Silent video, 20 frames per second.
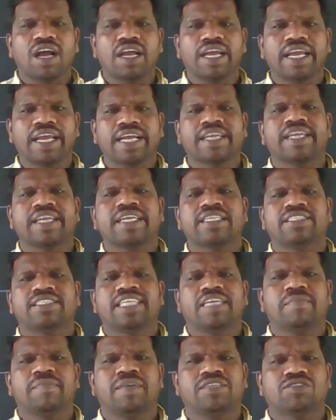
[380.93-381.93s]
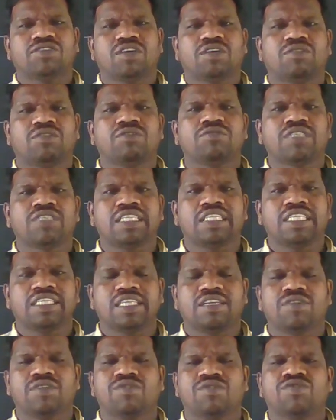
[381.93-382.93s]
returning statements are used in
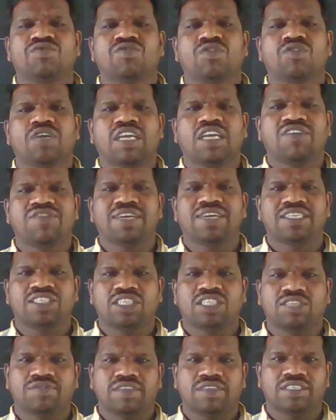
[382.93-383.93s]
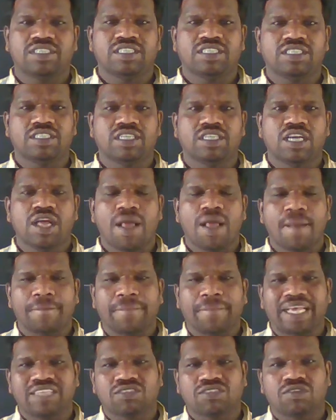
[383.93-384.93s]
the 4 different situations
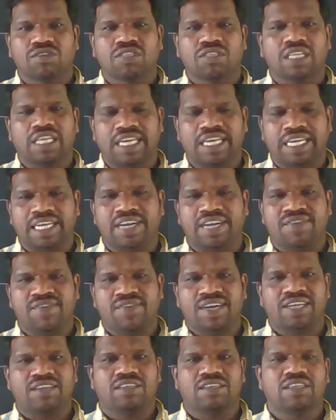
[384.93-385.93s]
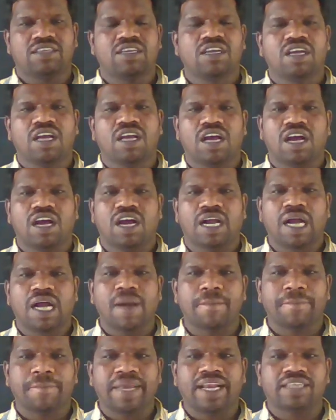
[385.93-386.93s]
based on the different
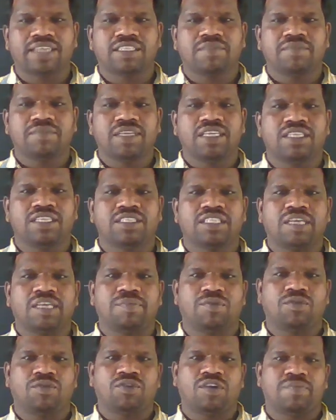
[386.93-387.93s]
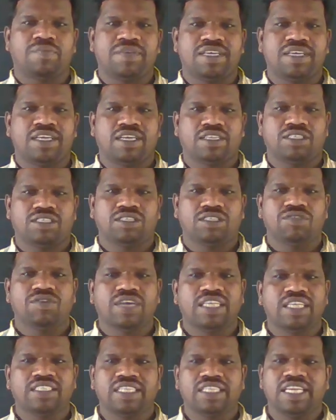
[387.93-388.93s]
compilers of the C program here.
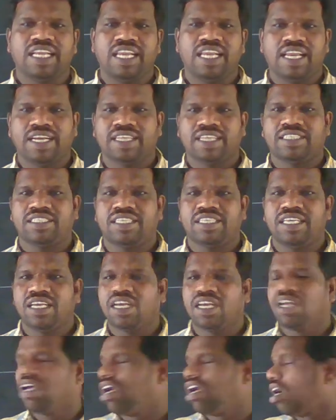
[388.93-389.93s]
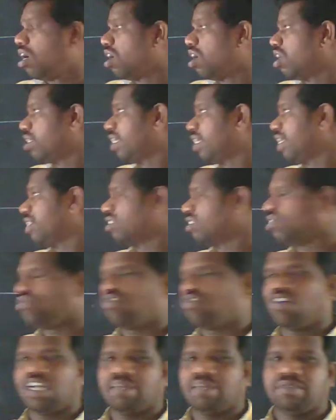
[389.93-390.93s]
Okay, see, let us see. There is a
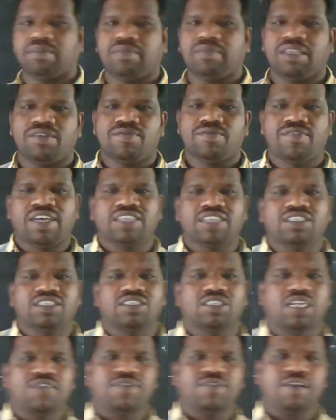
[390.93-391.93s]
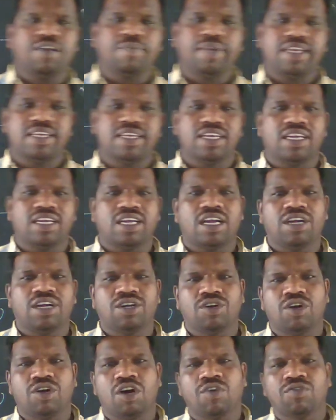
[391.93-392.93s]
4 types of the functions are available here, and
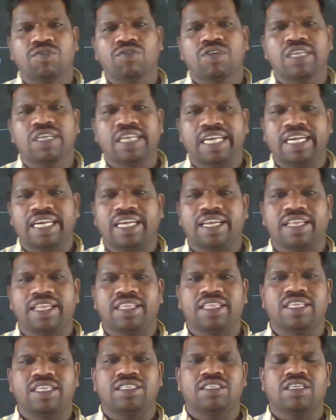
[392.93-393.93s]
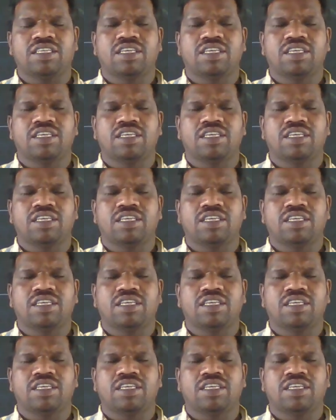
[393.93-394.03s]
how to declare in this